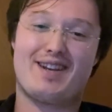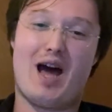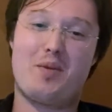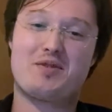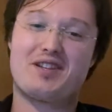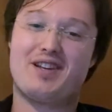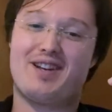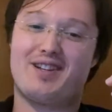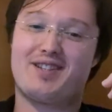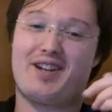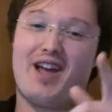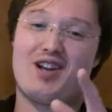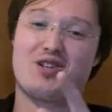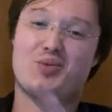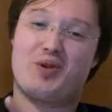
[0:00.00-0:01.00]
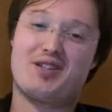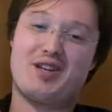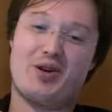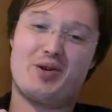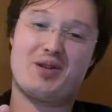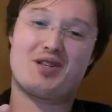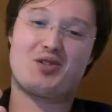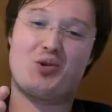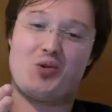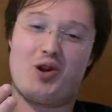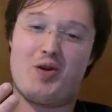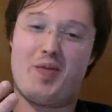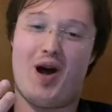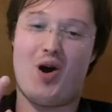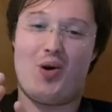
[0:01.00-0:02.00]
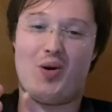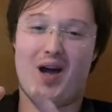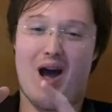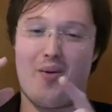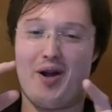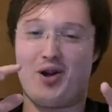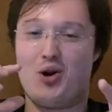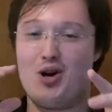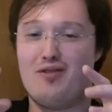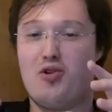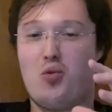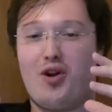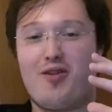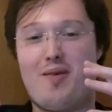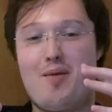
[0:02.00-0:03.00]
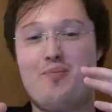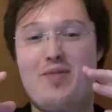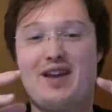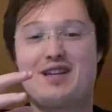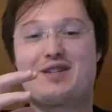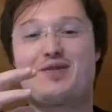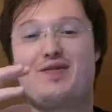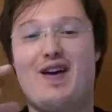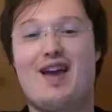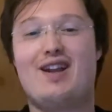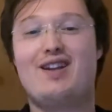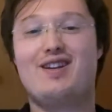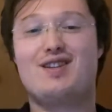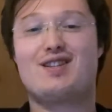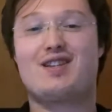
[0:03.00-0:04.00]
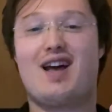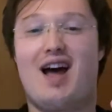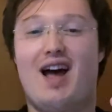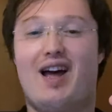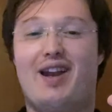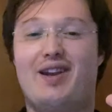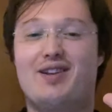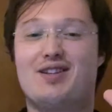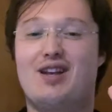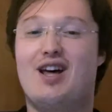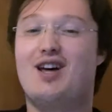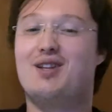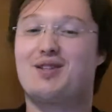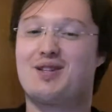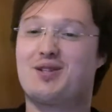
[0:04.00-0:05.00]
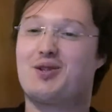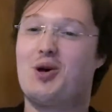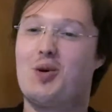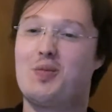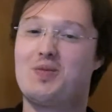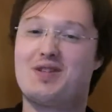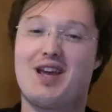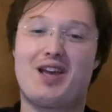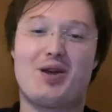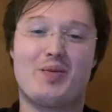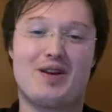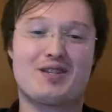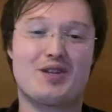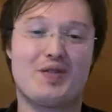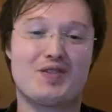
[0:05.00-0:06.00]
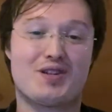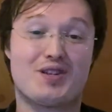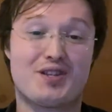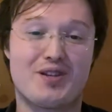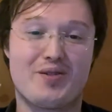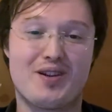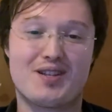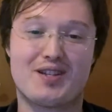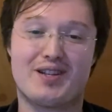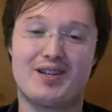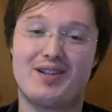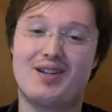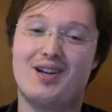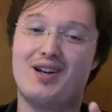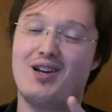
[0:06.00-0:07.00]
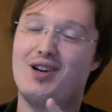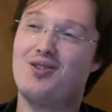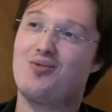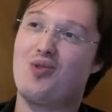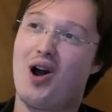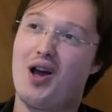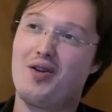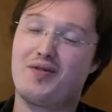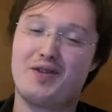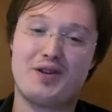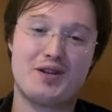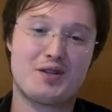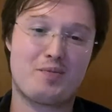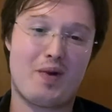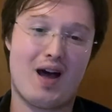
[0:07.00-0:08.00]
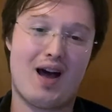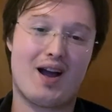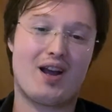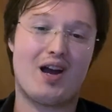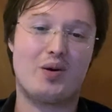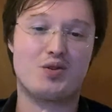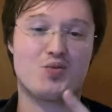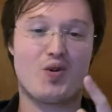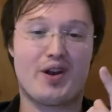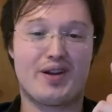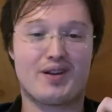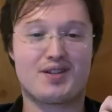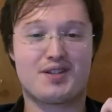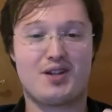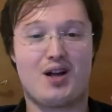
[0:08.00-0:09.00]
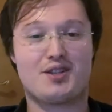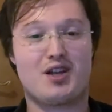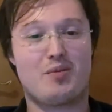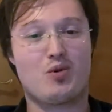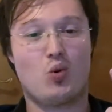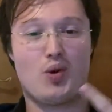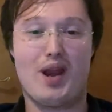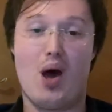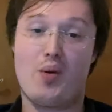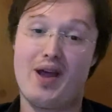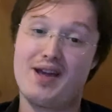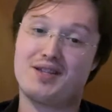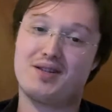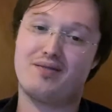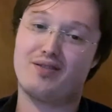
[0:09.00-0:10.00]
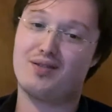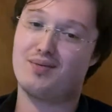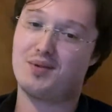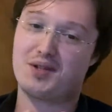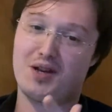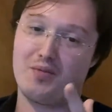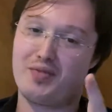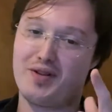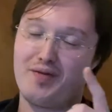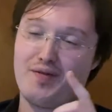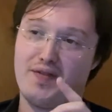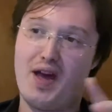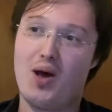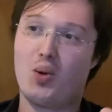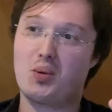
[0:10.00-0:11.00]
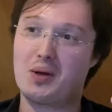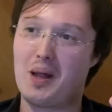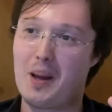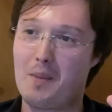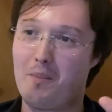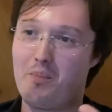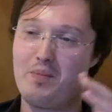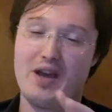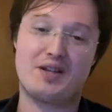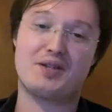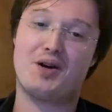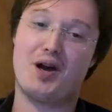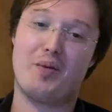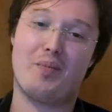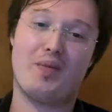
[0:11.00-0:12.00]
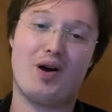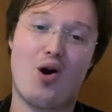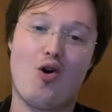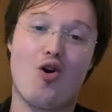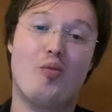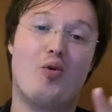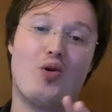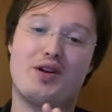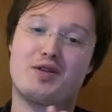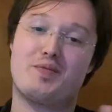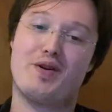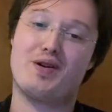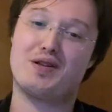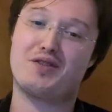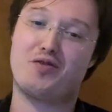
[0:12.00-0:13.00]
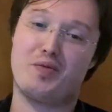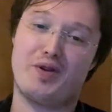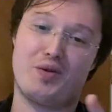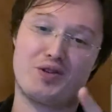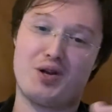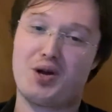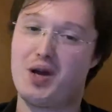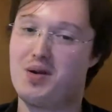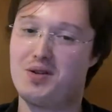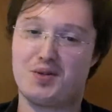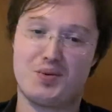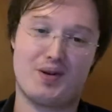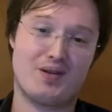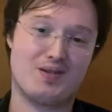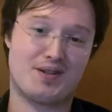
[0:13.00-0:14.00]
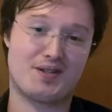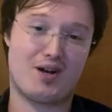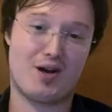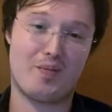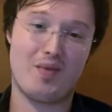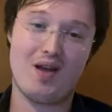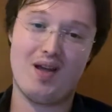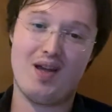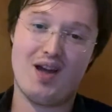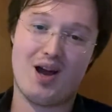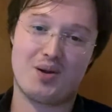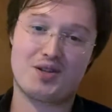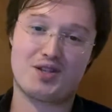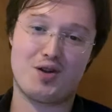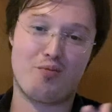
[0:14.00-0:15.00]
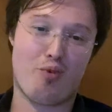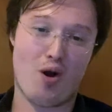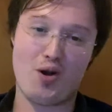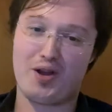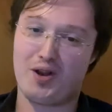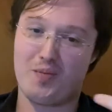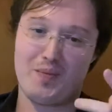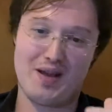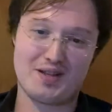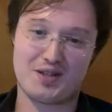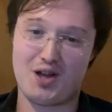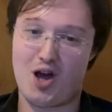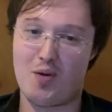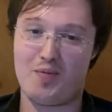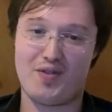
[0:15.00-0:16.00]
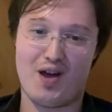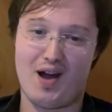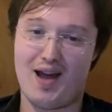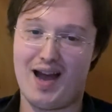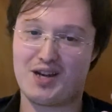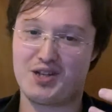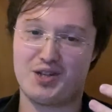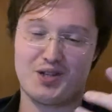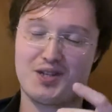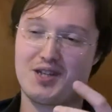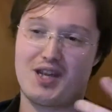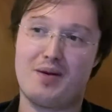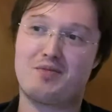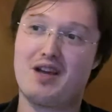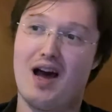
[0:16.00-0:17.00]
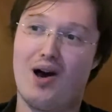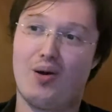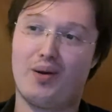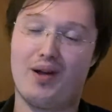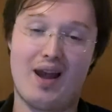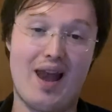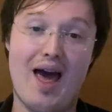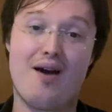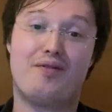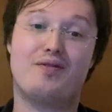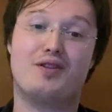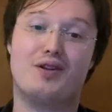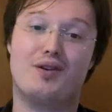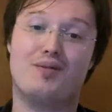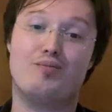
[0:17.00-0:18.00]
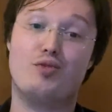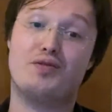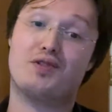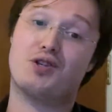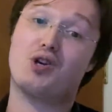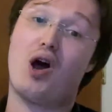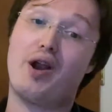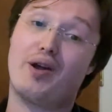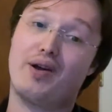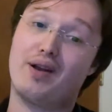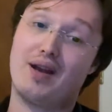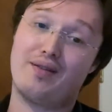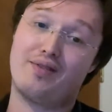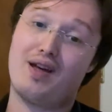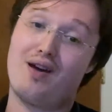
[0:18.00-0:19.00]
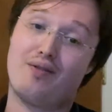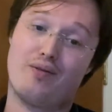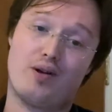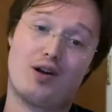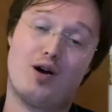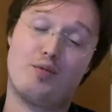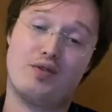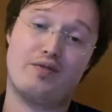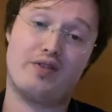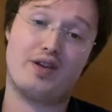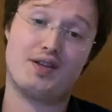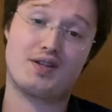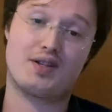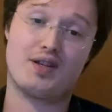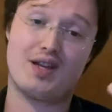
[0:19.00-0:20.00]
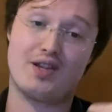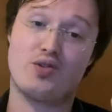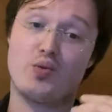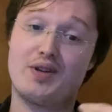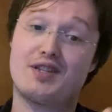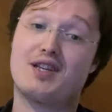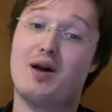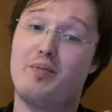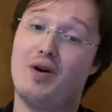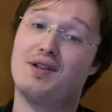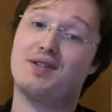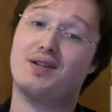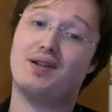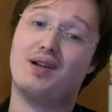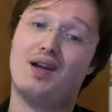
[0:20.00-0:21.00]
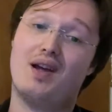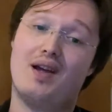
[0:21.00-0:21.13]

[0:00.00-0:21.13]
Nabs here. Today I just want to tell you a story about how I got over one of my biggest failures and learned to stop taking myself so seriously. Right, a few years back I was running a startup called Now Native and this company failed like big time. Horrible experience for me, which I'll go into another time. I was so broken and messed up that I actually just skipped town. I left and moved to China and lived there for a couple of years to hit the reset button.